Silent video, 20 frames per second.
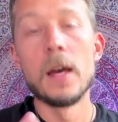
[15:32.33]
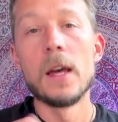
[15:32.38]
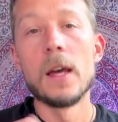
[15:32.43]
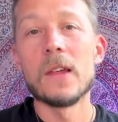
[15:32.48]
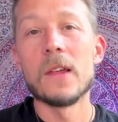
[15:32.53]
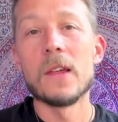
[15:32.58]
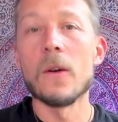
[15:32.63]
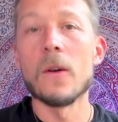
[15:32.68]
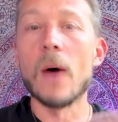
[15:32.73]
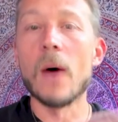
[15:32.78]

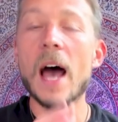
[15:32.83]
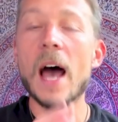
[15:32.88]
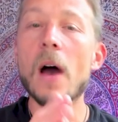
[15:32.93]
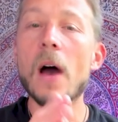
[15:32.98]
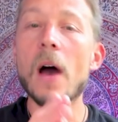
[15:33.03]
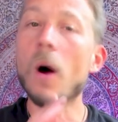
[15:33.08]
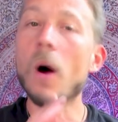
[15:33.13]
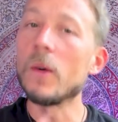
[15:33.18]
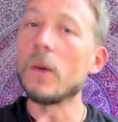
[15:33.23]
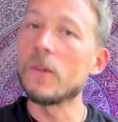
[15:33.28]
So I
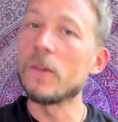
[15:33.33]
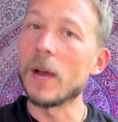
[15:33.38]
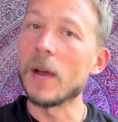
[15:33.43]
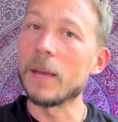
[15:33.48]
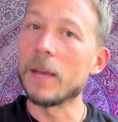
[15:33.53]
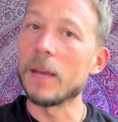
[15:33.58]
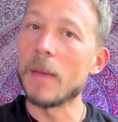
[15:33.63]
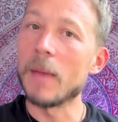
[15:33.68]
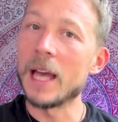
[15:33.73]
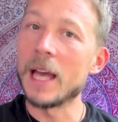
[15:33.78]
always
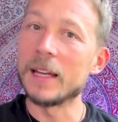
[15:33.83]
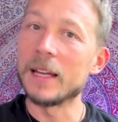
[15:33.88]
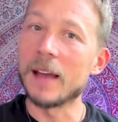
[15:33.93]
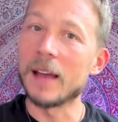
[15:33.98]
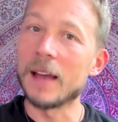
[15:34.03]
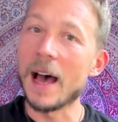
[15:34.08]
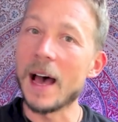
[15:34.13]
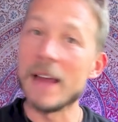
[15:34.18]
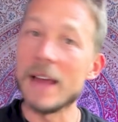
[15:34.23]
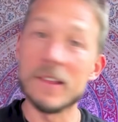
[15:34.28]
recommend,
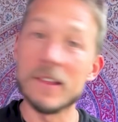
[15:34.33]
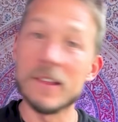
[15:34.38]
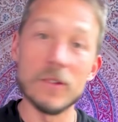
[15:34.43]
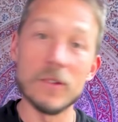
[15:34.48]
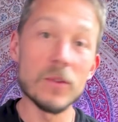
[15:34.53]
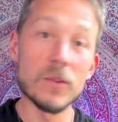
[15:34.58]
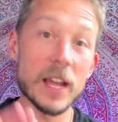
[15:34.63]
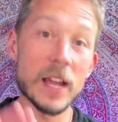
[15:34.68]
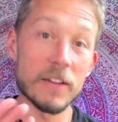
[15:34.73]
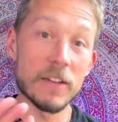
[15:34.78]
guys, do
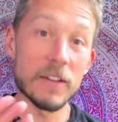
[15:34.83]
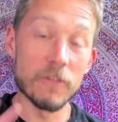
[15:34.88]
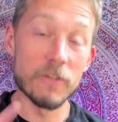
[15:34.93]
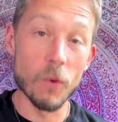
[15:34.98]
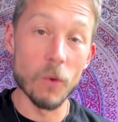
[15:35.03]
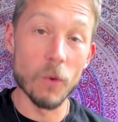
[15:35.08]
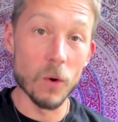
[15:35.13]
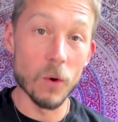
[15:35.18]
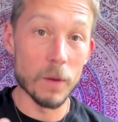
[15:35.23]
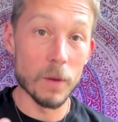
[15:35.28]
like
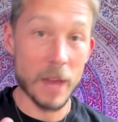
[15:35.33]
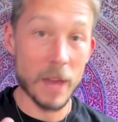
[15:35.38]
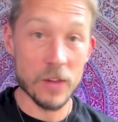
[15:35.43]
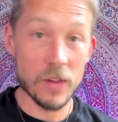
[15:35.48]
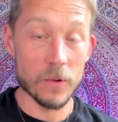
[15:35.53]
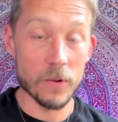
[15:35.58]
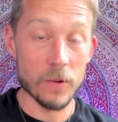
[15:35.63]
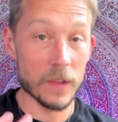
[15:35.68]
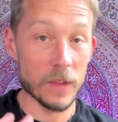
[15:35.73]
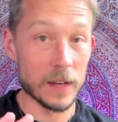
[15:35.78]
4
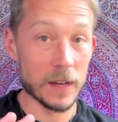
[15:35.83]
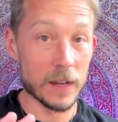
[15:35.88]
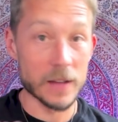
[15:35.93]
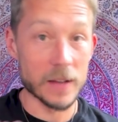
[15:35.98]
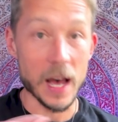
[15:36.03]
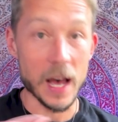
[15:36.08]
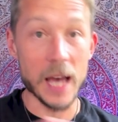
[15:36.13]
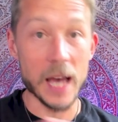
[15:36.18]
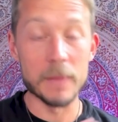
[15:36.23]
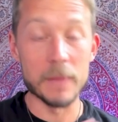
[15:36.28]
measures at a
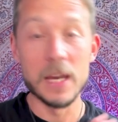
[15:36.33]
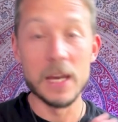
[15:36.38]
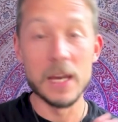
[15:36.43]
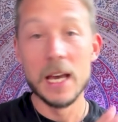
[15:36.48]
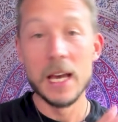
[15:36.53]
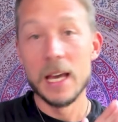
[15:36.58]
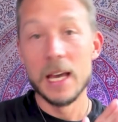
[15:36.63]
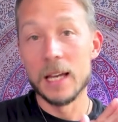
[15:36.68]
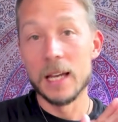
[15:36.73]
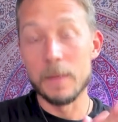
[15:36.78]
time.
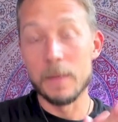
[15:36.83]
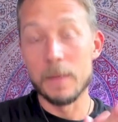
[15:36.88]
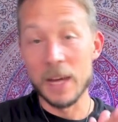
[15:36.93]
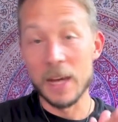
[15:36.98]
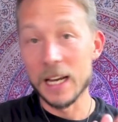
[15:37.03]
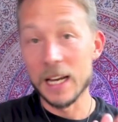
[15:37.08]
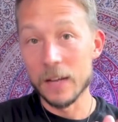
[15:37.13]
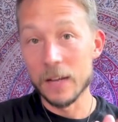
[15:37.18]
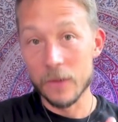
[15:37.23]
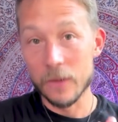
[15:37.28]
And
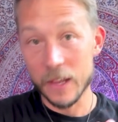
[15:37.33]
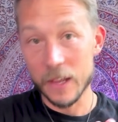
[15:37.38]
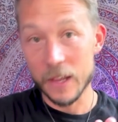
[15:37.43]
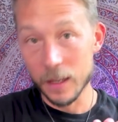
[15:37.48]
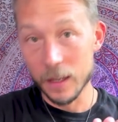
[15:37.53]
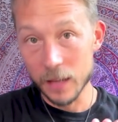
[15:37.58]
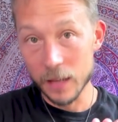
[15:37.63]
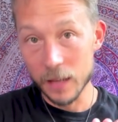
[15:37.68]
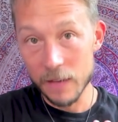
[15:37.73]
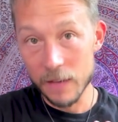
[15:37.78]
depending on your
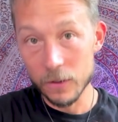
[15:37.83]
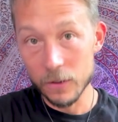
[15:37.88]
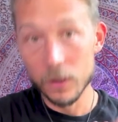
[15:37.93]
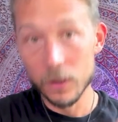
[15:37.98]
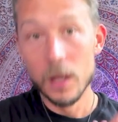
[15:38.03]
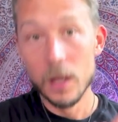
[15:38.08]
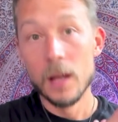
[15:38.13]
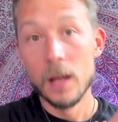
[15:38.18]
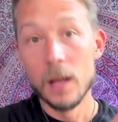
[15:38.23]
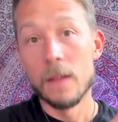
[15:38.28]
skill
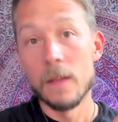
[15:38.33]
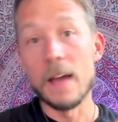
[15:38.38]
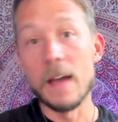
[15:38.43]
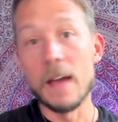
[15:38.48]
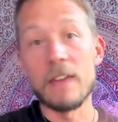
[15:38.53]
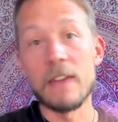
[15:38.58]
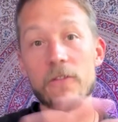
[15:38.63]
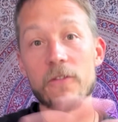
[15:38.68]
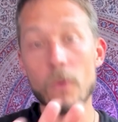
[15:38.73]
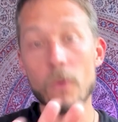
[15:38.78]
level,
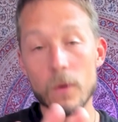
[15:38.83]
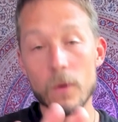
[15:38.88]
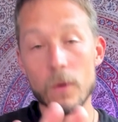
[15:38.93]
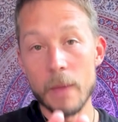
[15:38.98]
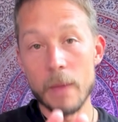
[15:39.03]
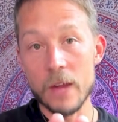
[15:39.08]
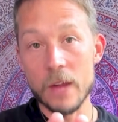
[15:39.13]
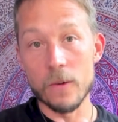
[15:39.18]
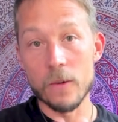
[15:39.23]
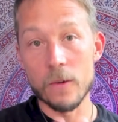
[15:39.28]
that 4
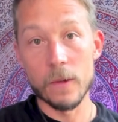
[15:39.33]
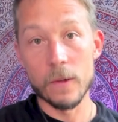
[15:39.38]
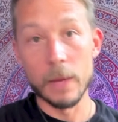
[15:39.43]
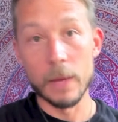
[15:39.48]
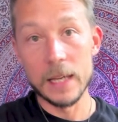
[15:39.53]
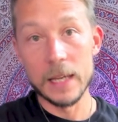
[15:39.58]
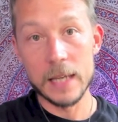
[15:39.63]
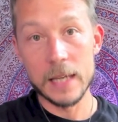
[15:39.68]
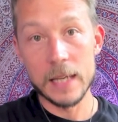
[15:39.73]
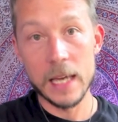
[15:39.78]
measures
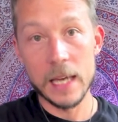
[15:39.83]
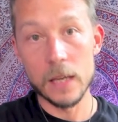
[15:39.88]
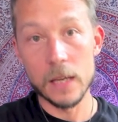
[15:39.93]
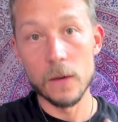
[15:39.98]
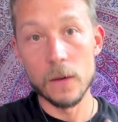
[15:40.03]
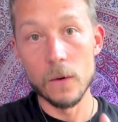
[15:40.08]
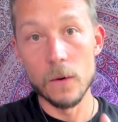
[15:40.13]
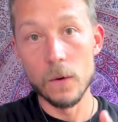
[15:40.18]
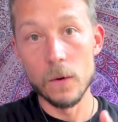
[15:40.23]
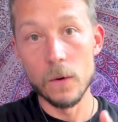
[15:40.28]
might take
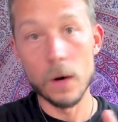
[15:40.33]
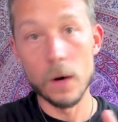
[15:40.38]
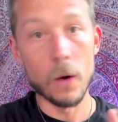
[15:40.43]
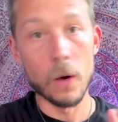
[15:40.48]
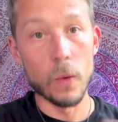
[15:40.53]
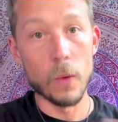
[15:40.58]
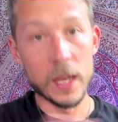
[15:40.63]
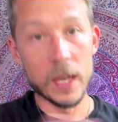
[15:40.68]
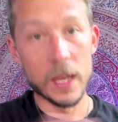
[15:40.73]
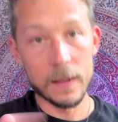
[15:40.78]
you a
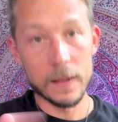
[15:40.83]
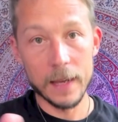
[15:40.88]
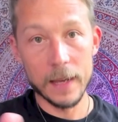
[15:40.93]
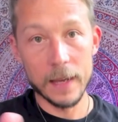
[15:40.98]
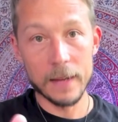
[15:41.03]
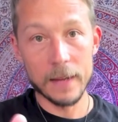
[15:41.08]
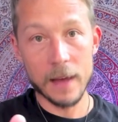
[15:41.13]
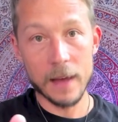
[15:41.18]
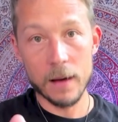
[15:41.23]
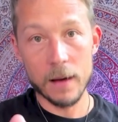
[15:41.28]
week to
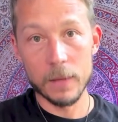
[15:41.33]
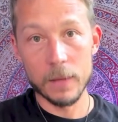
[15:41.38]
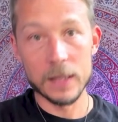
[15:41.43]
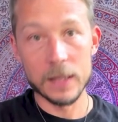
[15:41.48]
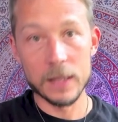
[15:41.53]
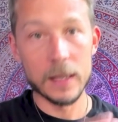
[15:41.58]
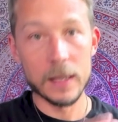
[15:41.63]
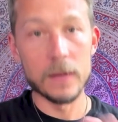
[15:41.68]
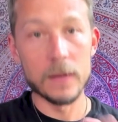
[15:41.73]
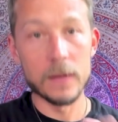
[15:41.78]
get down. It might
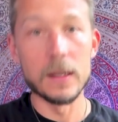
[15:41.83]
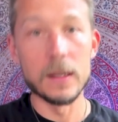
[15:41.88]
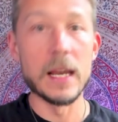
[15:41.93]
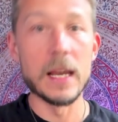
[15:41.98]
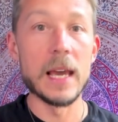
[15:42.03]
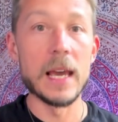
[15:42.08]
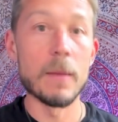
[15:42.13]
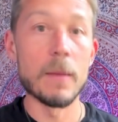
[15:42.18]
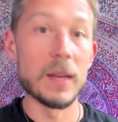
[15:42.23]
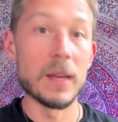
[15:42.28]
take you a
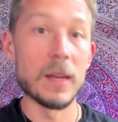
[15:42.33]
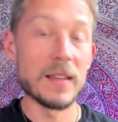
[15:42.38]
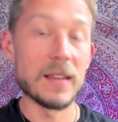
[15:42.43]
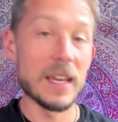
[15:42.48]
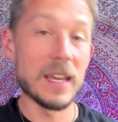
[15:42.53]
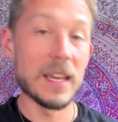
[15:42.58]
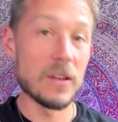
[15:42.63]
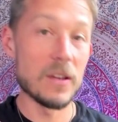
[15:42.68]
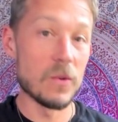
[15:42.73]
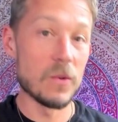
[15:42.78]
day. It might
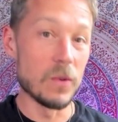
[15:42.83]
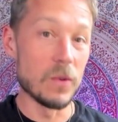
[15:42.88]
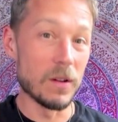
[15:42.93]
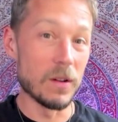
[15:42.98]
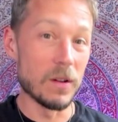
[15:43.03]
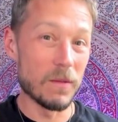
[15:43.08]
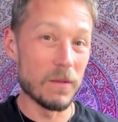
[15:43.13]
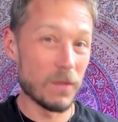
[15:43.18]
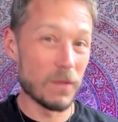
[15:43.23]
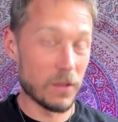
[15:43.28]
take you
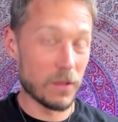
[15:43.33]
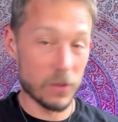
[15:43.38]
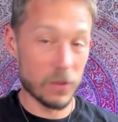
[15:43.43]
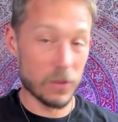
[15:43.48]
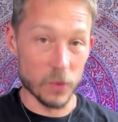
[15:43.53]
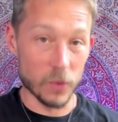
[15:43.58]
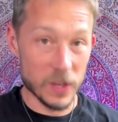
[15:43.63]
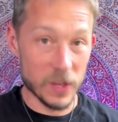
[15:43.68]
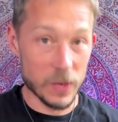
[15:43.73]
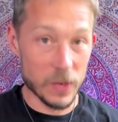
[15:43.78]

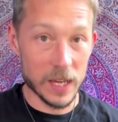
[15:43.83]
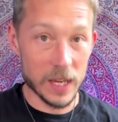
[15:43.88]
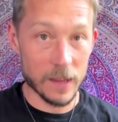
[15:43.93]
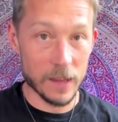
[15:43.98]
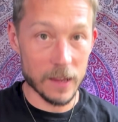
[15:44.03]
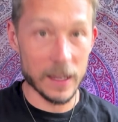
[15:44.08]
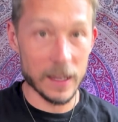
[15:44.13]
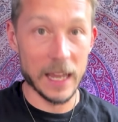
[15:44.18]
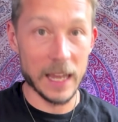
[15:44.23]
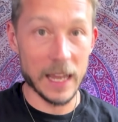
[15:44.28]
3 weeks
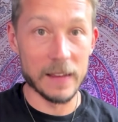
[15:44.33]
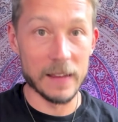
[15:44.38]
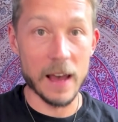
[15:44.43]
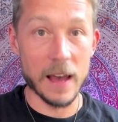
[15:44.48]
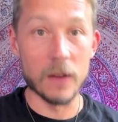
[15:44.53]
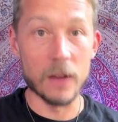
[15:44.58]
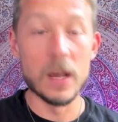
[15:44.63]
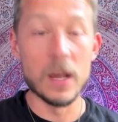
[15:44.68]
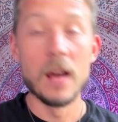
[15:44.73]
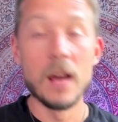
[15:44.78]
to get
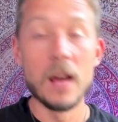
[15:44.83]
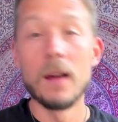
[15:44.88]
down.